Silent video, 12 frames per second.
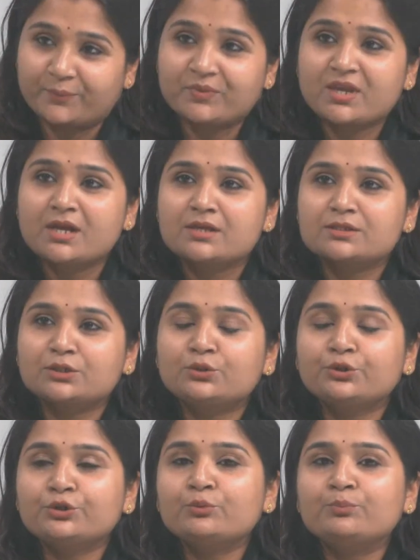So could you
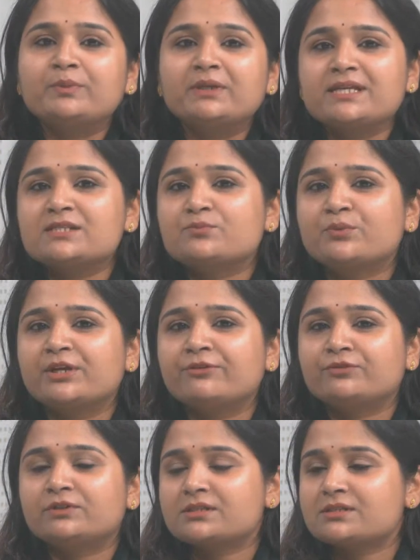please brief
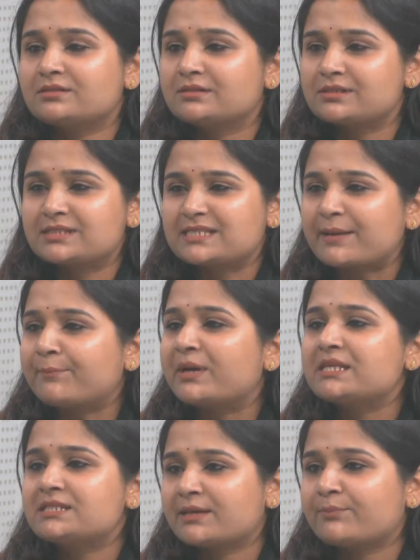us the
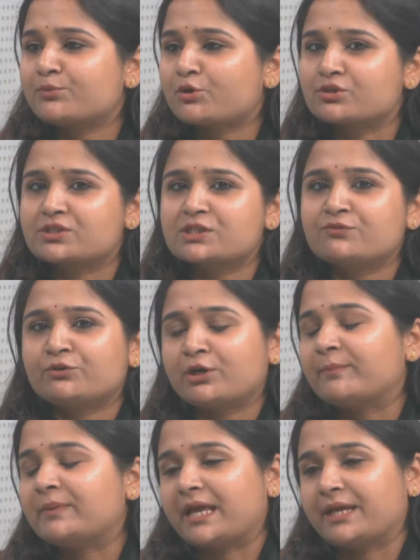step-by-step process for
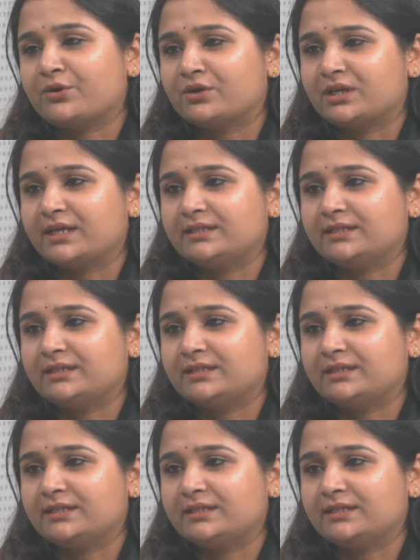applying online?